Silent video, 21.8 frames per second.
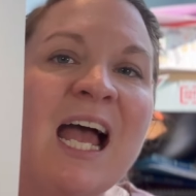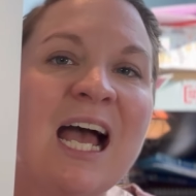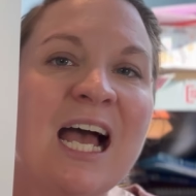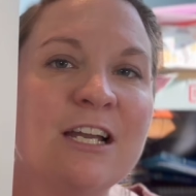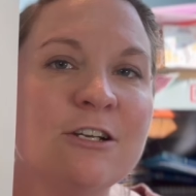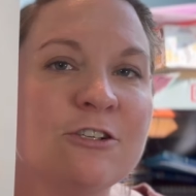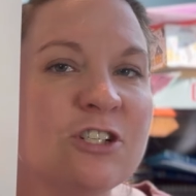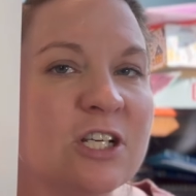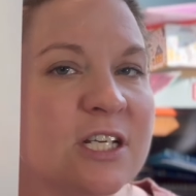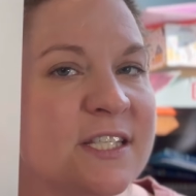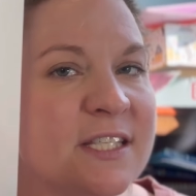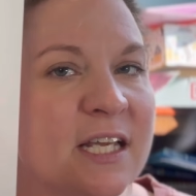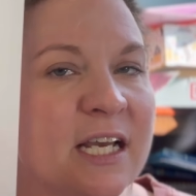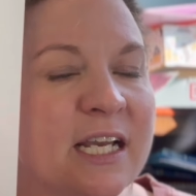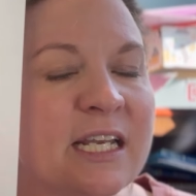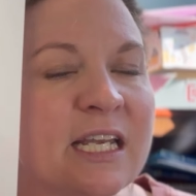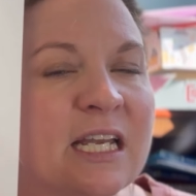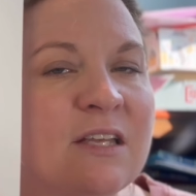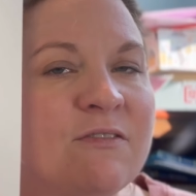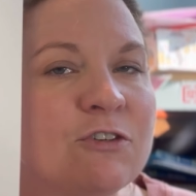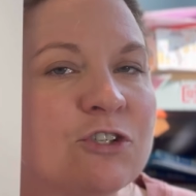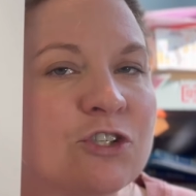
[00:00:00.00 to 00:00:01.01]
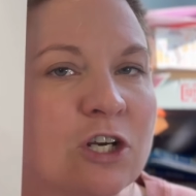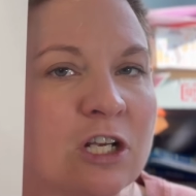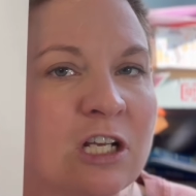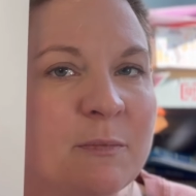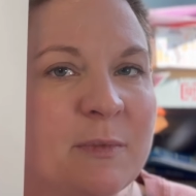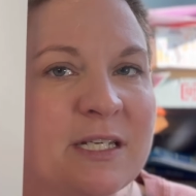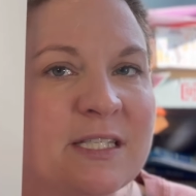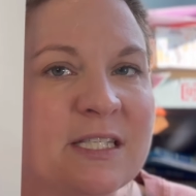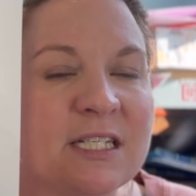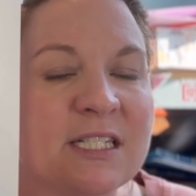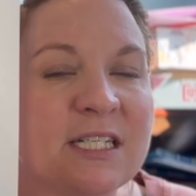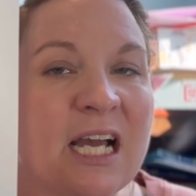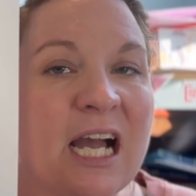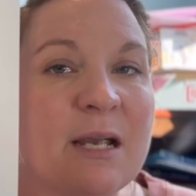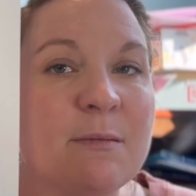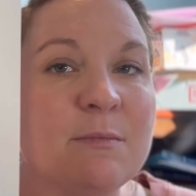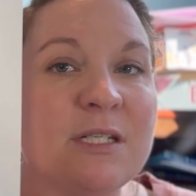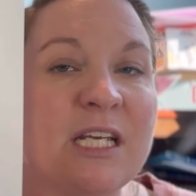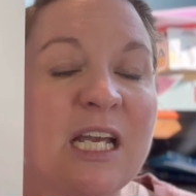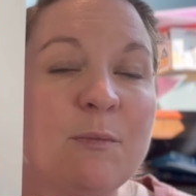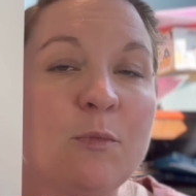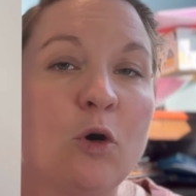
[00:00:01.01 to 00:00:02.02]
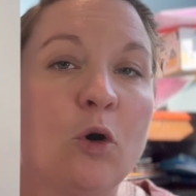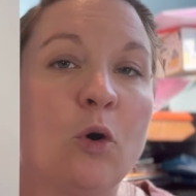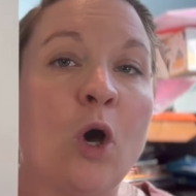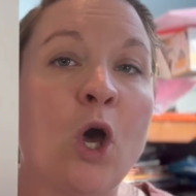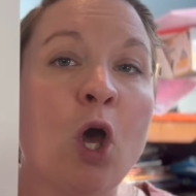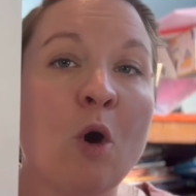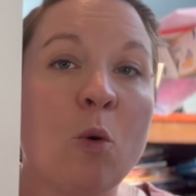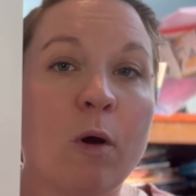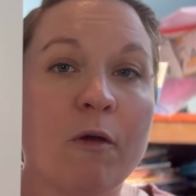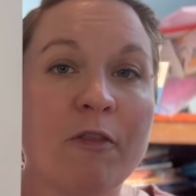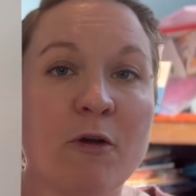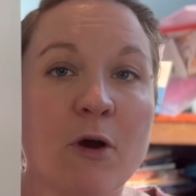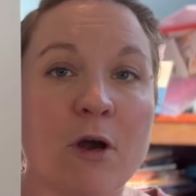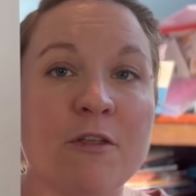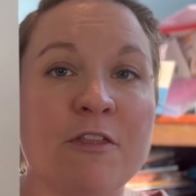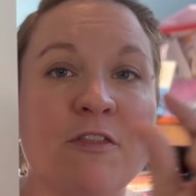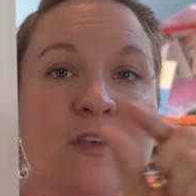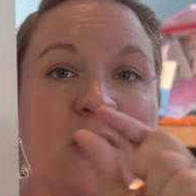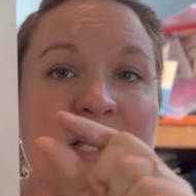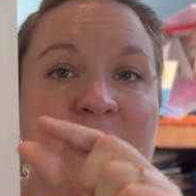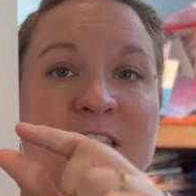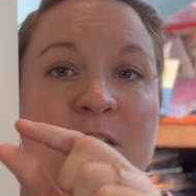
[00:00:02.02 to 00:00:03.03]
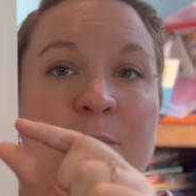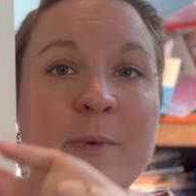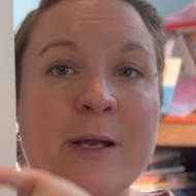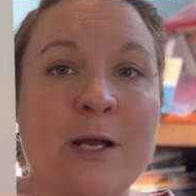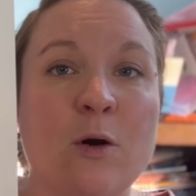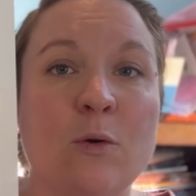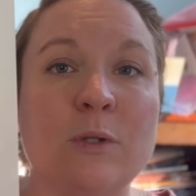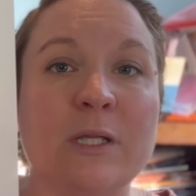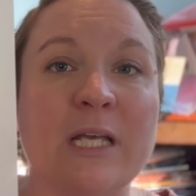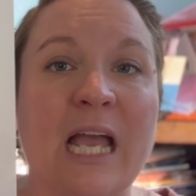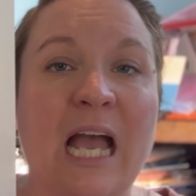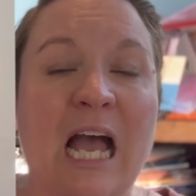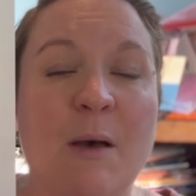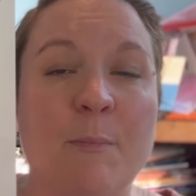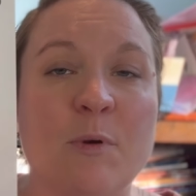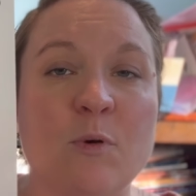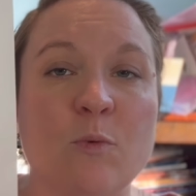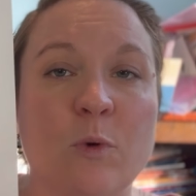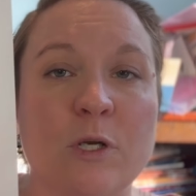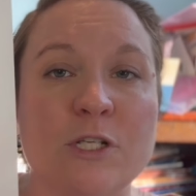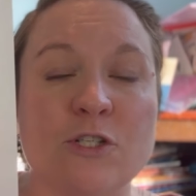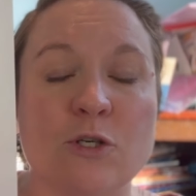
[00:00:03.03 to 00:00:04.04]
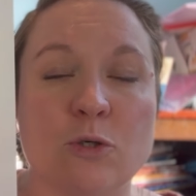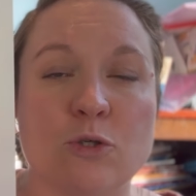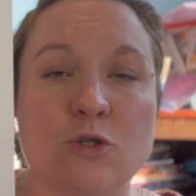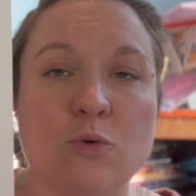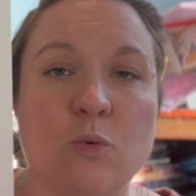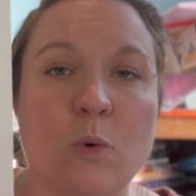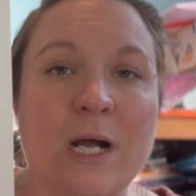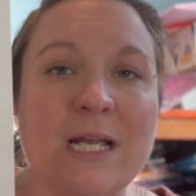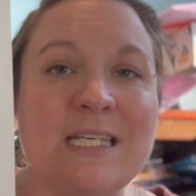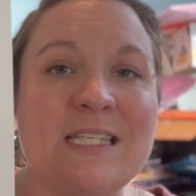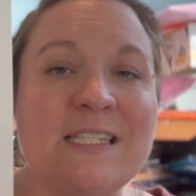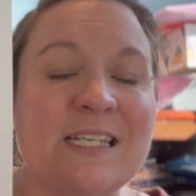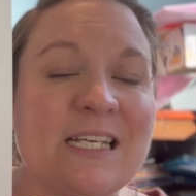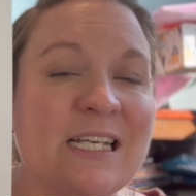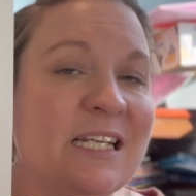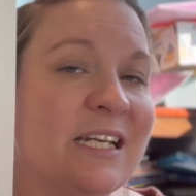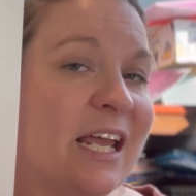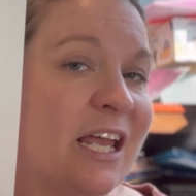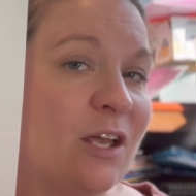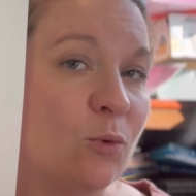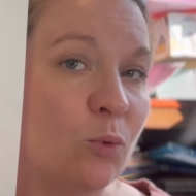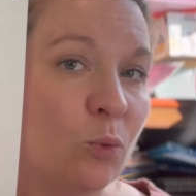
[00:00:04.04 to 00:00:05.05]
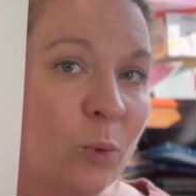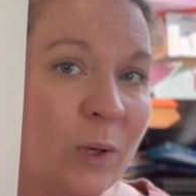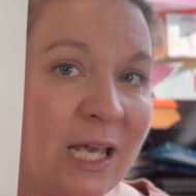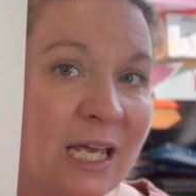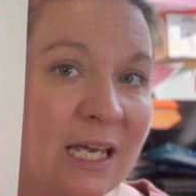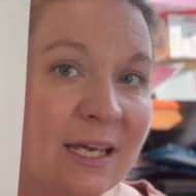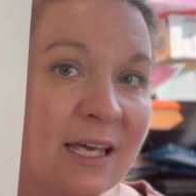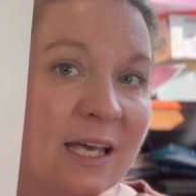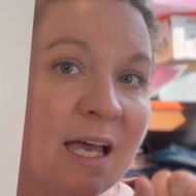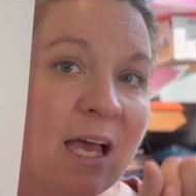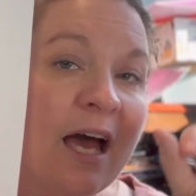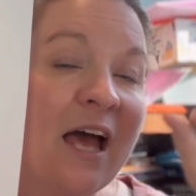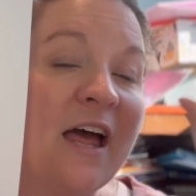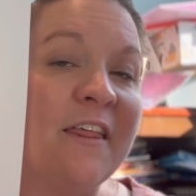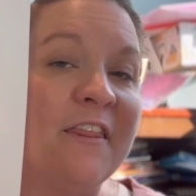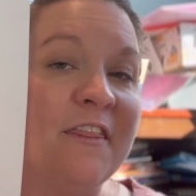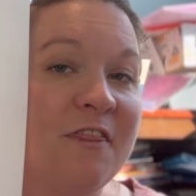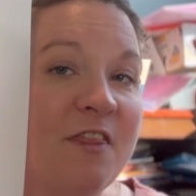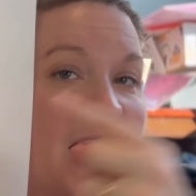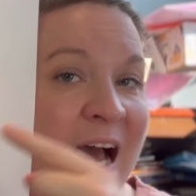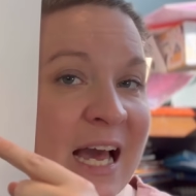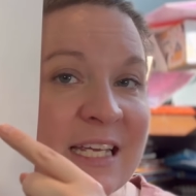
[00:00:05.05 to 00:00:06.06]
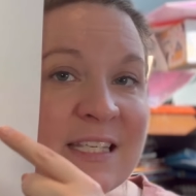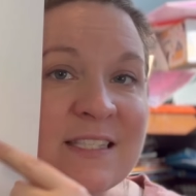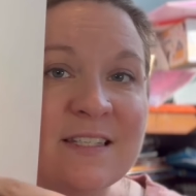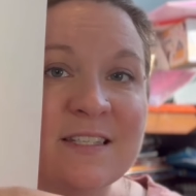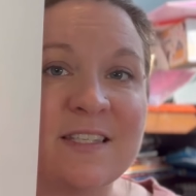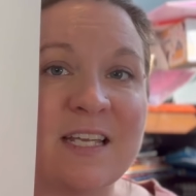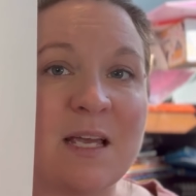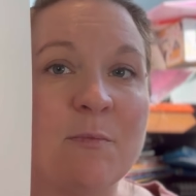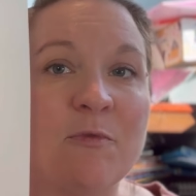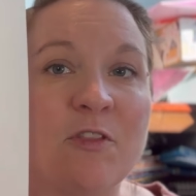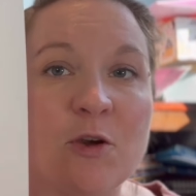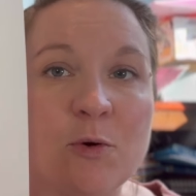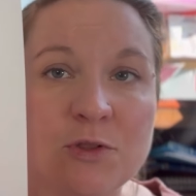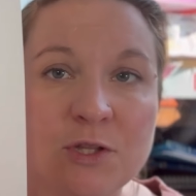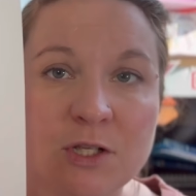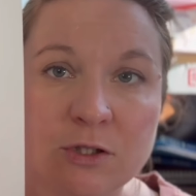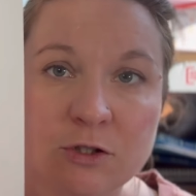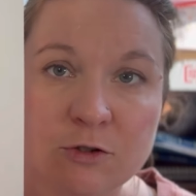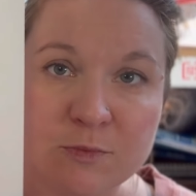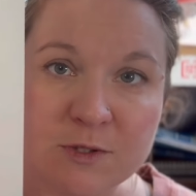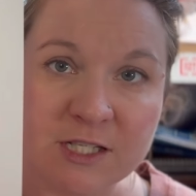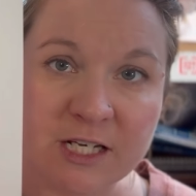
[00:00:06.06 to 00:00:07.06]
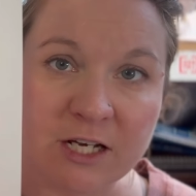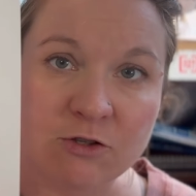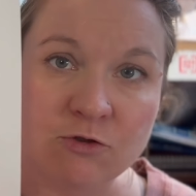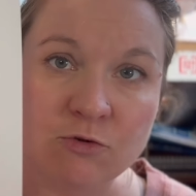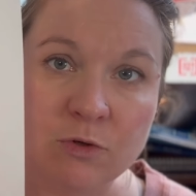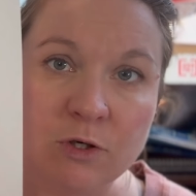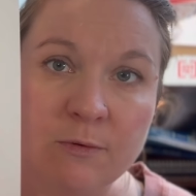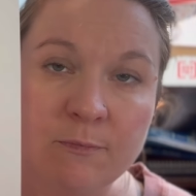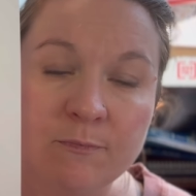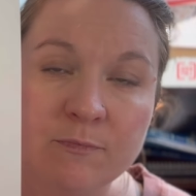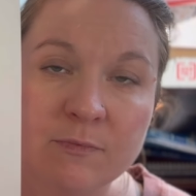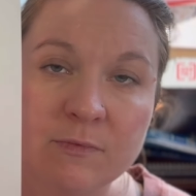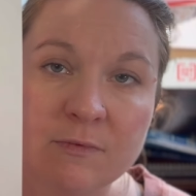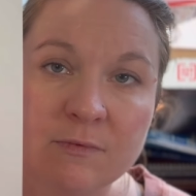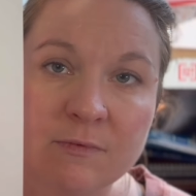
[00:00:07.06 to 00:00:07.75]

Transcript: And just like in the Charlotte Mason timetable, where there are things that might only happen once or twice in a week, that is the same thing with the loop schedule.